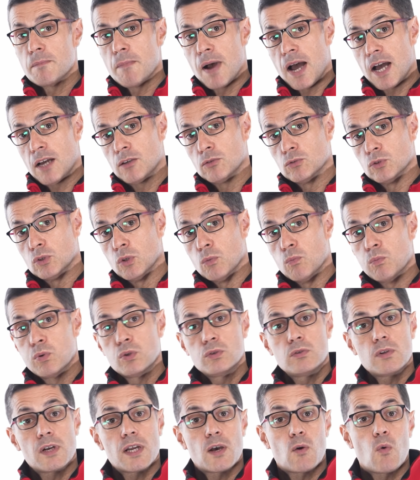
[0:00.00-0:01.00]
mount
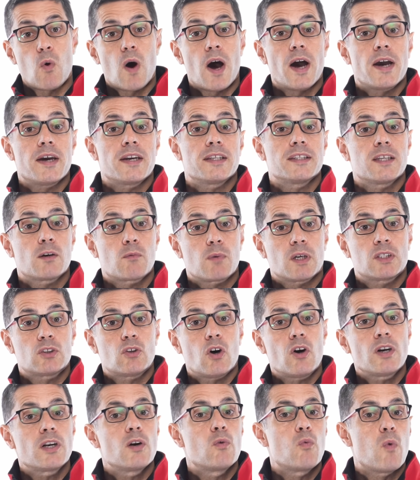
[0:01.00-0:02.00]
would require an
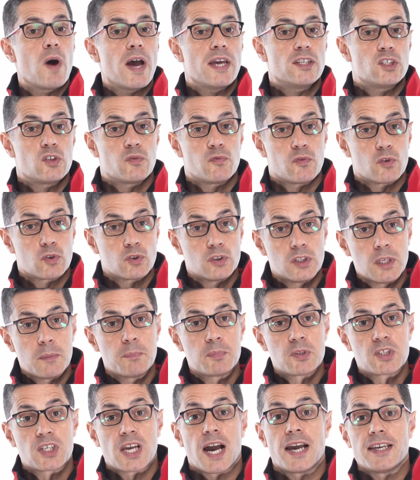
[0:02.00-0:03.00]
equatorial wedge for
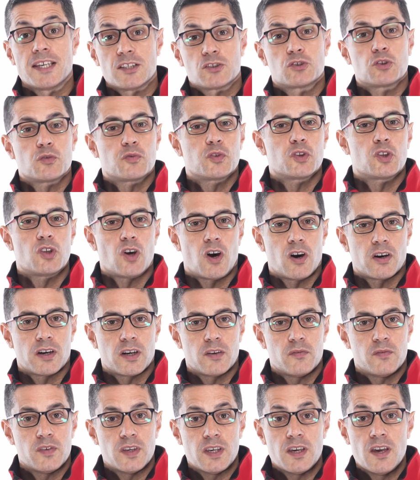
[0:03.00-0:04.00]
deep sky
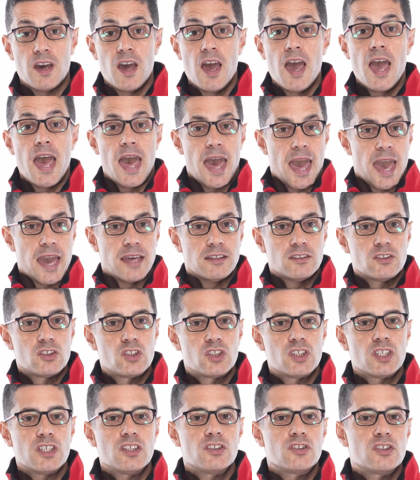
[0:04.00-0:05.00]
astrophotography, and
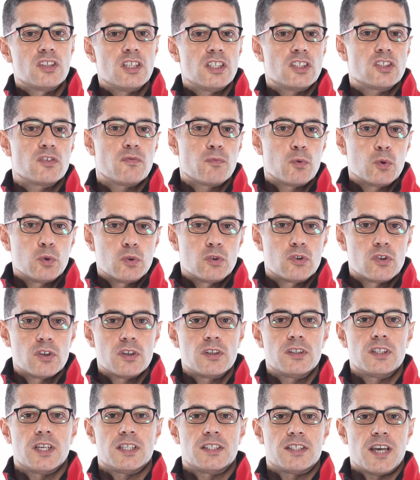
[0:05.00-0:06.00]
since this would
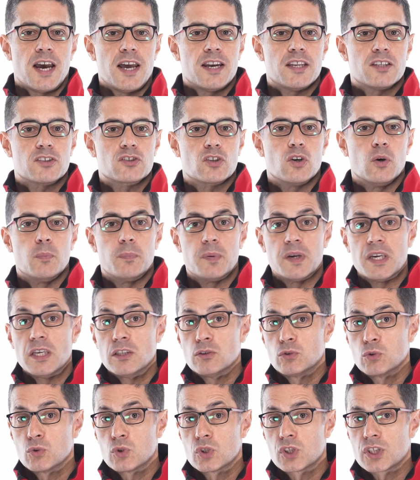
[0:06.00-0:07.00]
turn the telescope
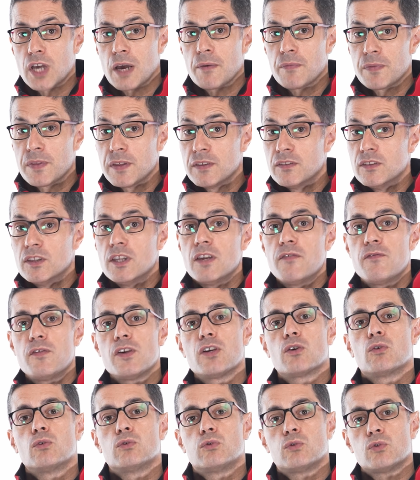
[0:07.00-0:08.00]
into something
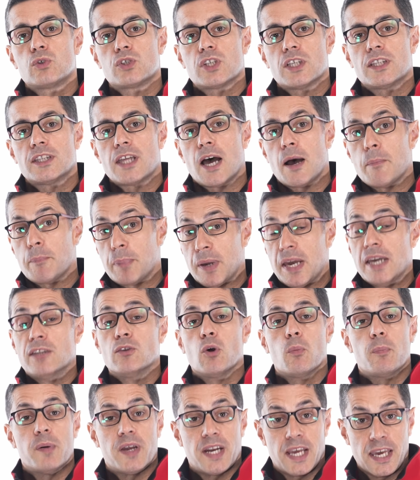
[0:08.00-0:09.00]
difficult to set up
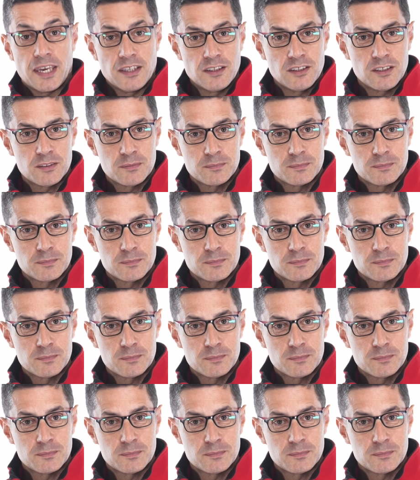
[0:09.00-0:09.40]
and operate,